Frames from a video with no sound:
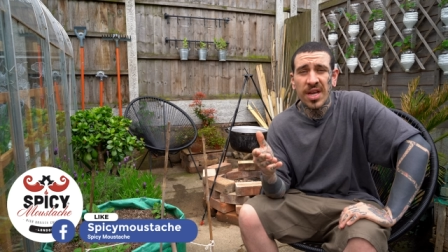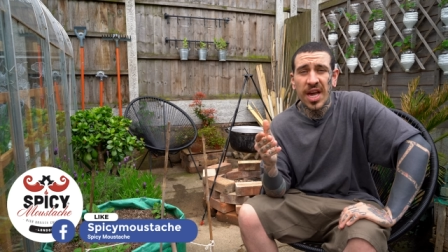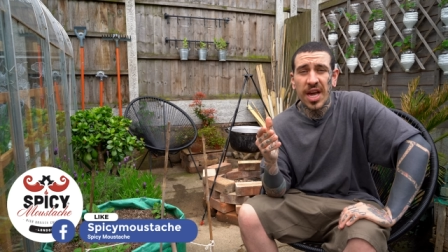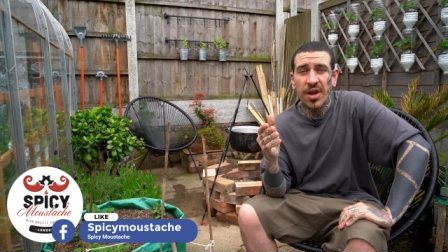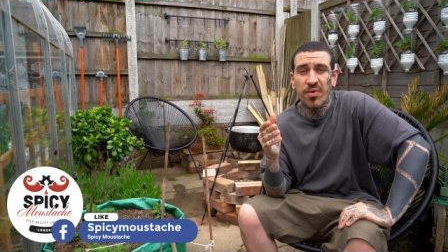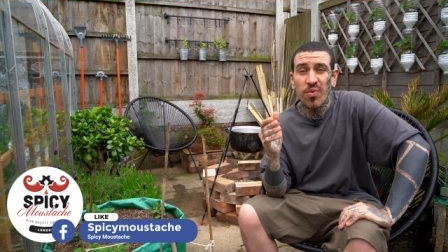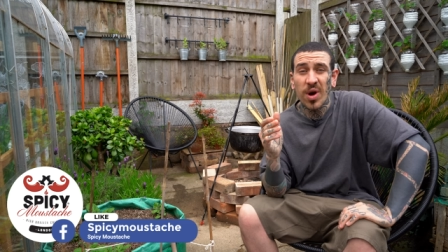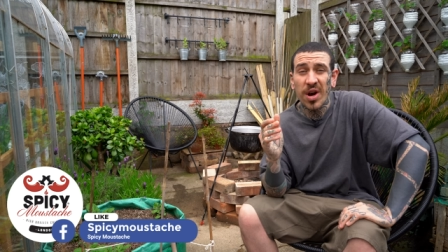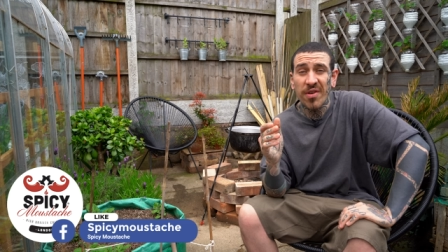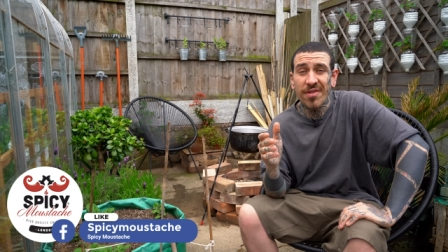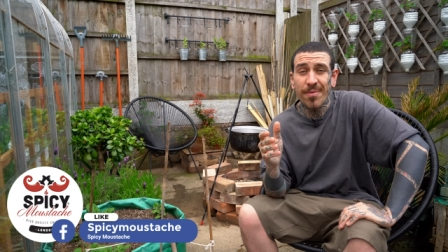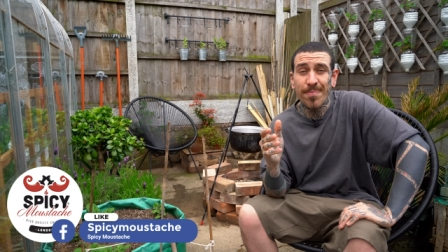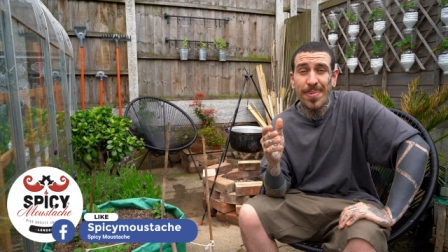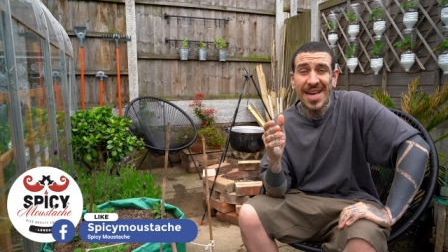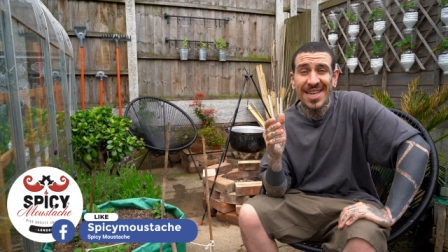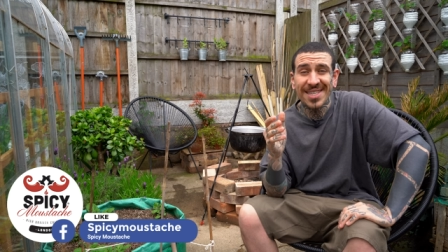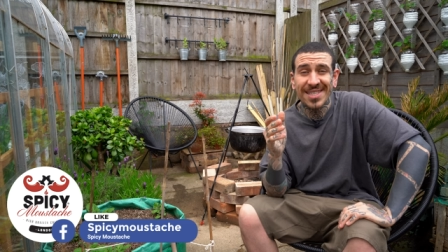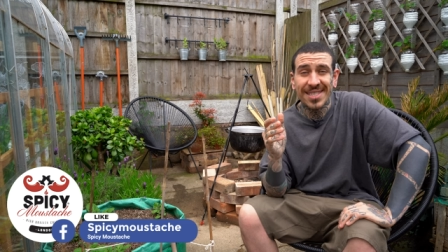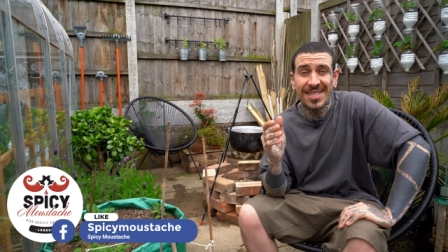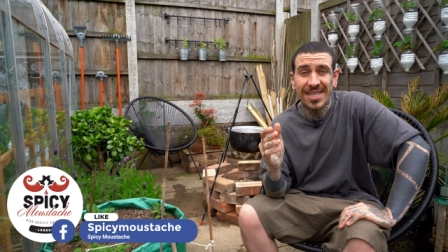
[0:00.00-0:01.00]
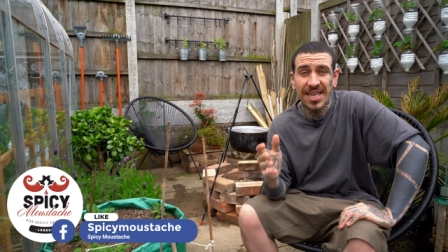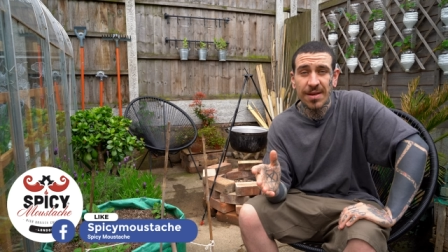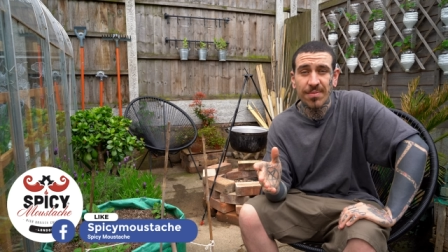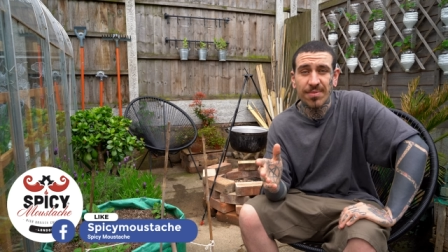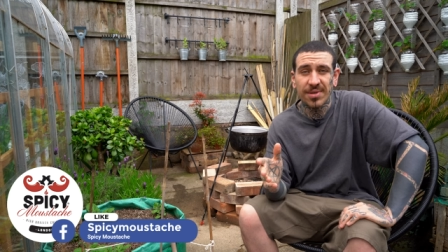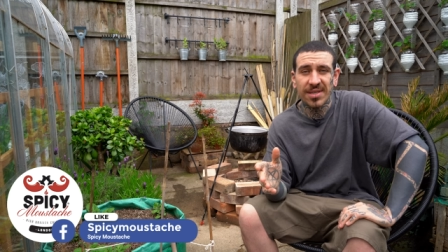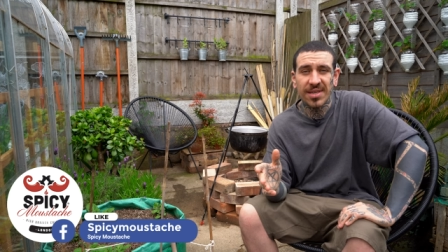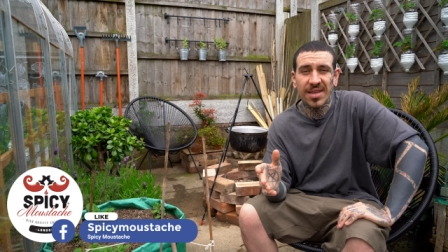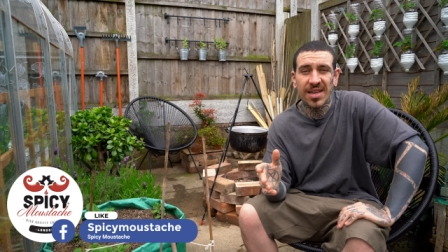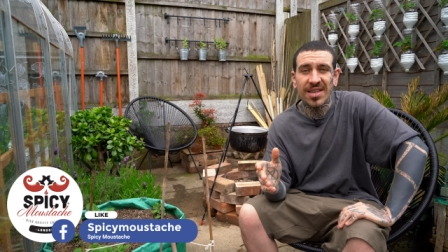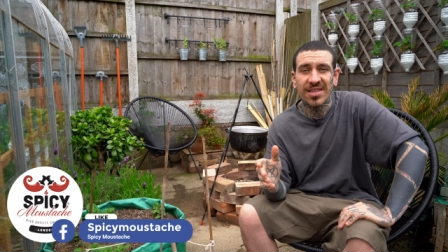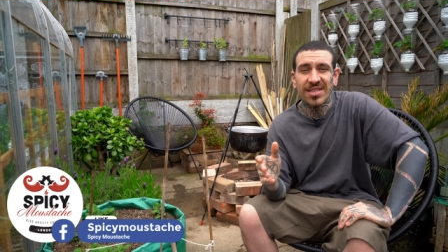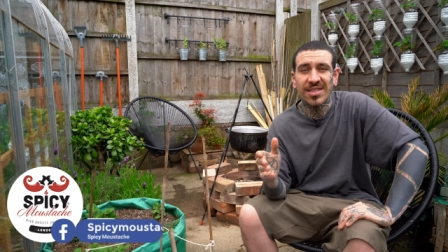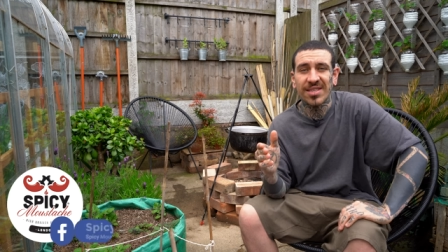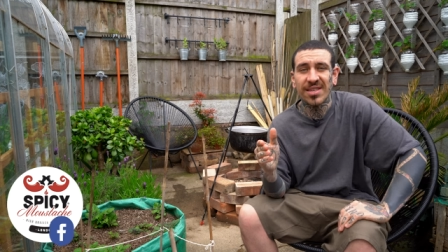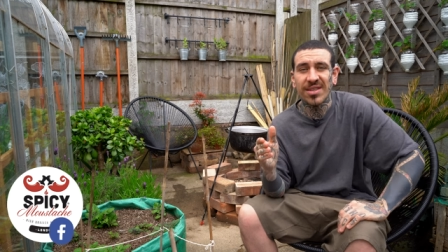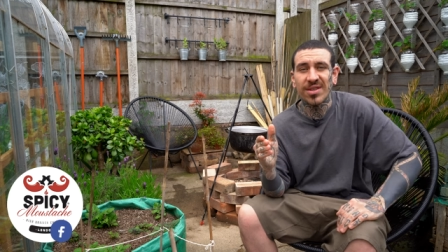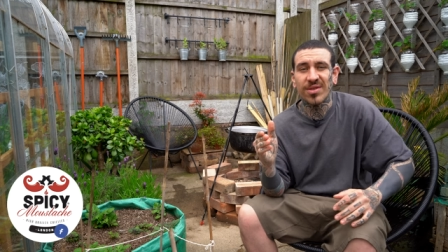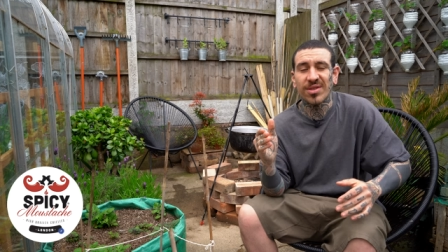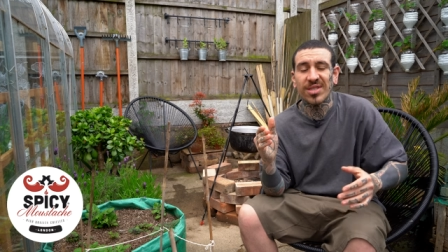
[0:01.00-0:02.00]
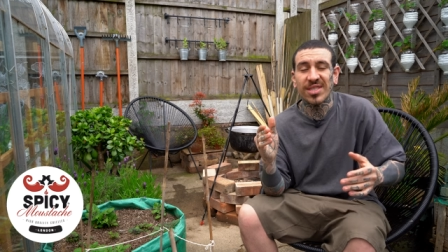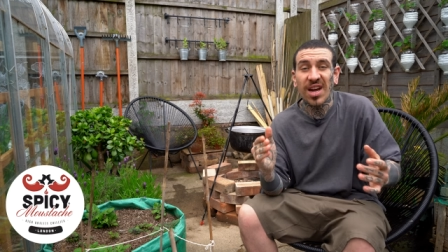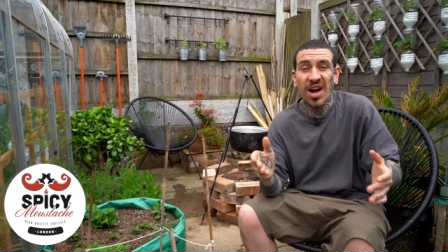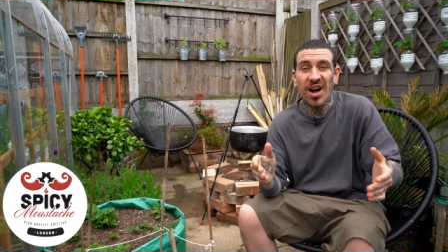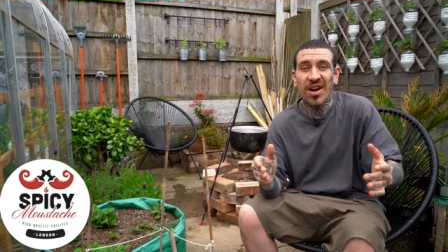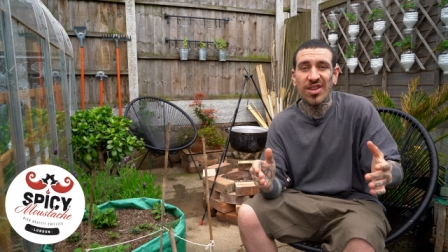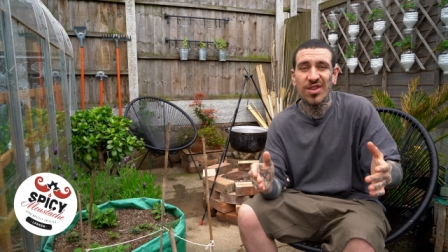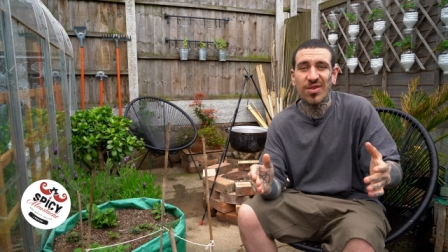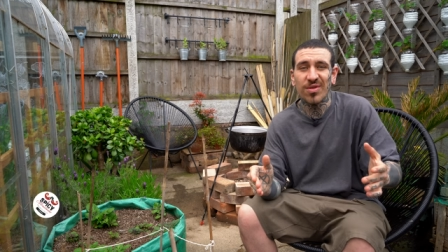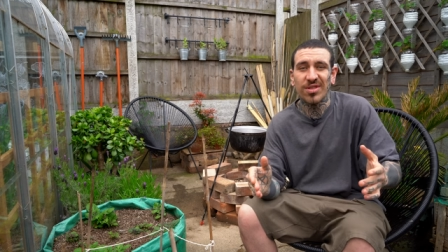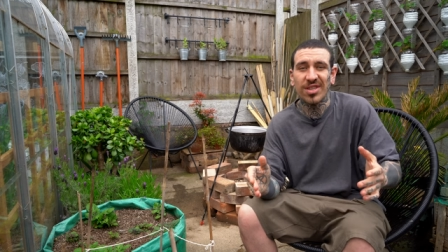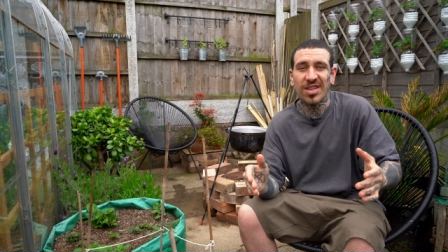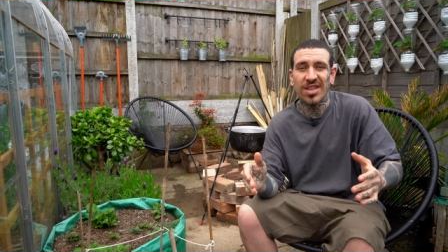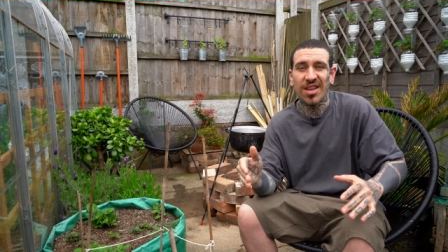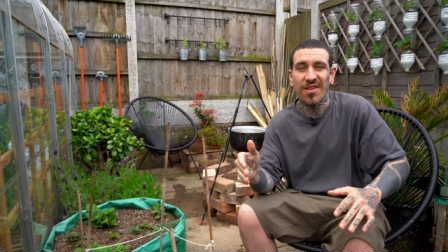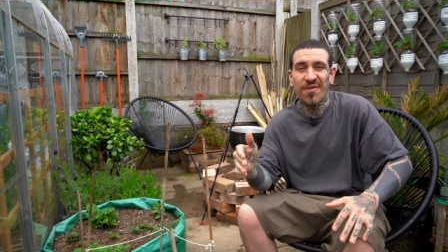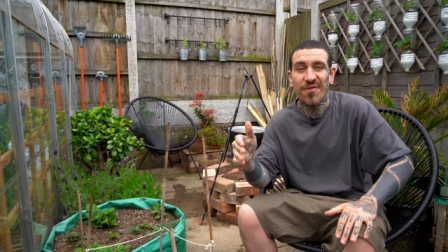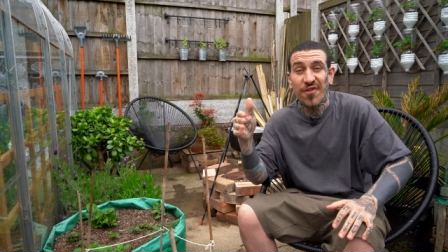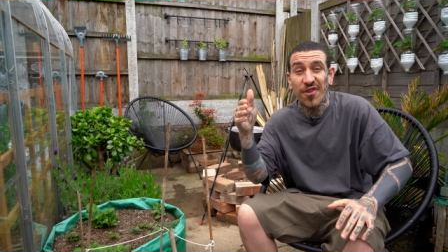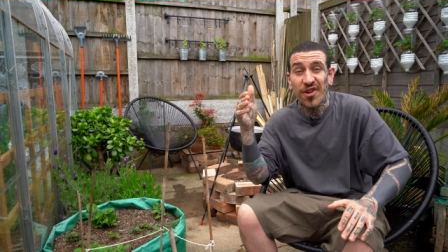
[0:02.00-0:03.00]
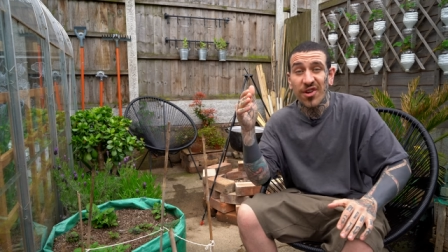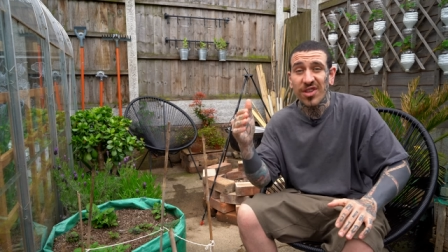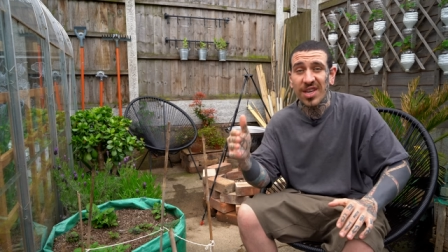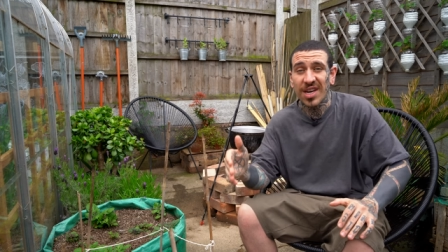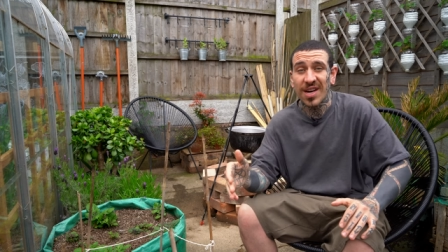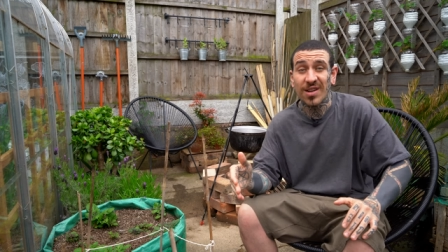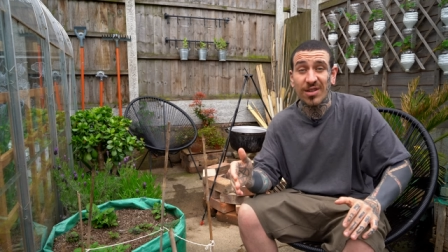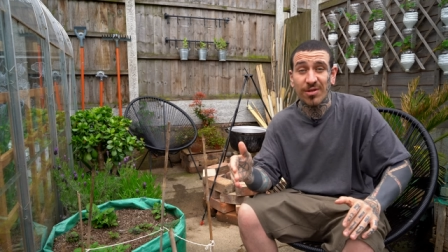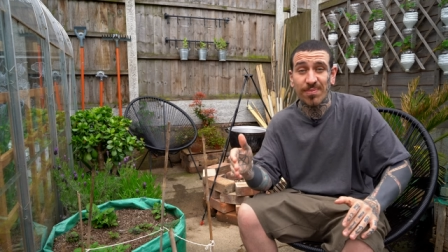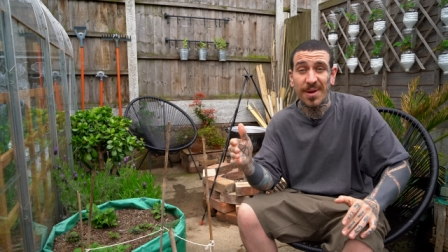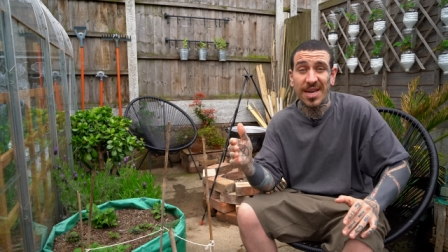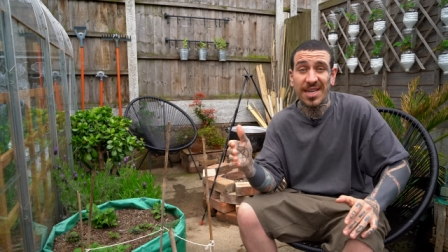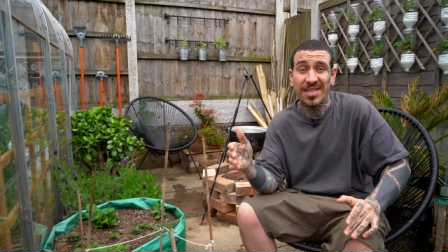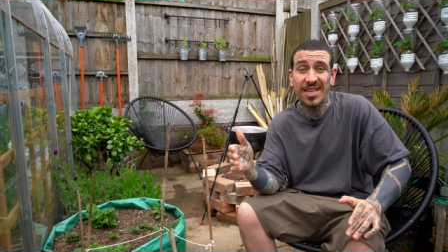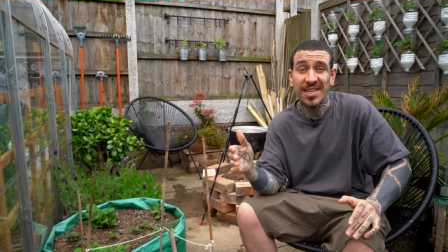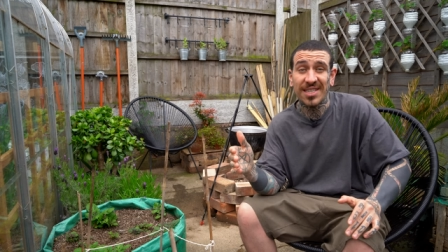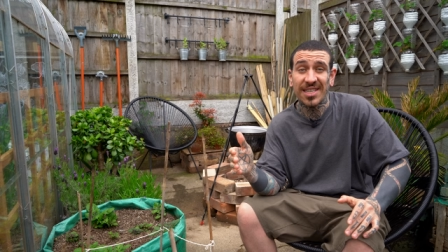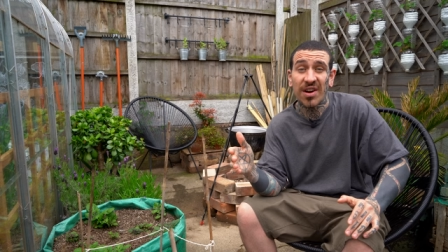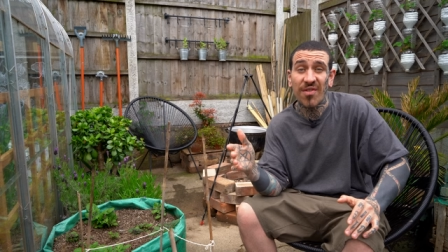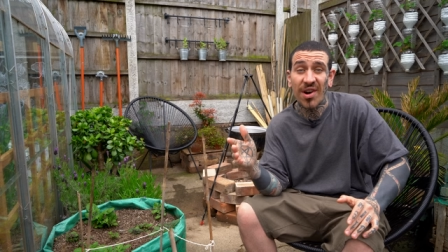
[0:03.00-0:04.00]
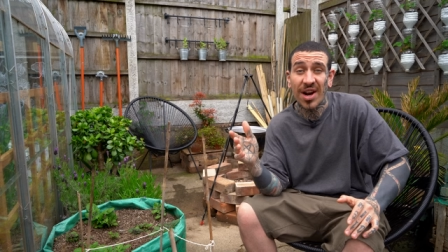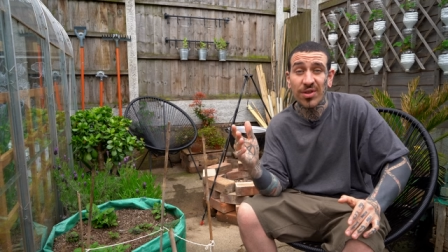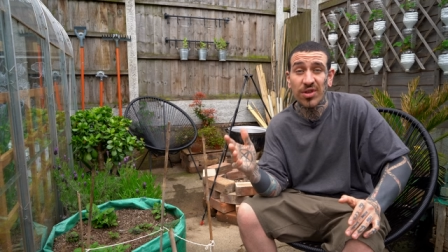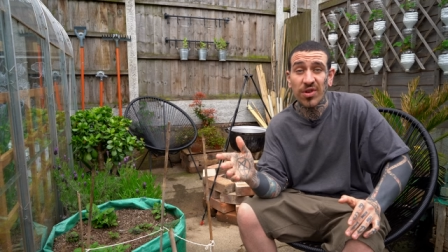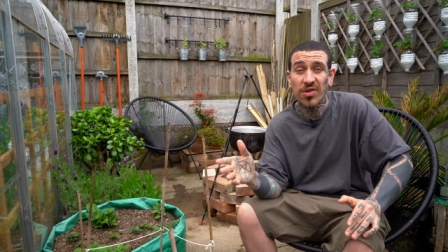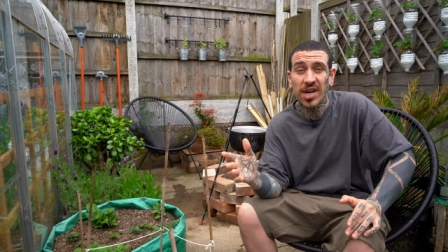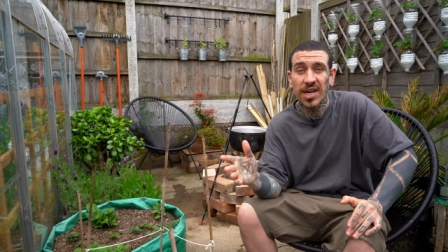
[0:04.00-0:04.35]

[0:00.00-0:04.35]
And one of the best tips is to start using the vertical spaces around your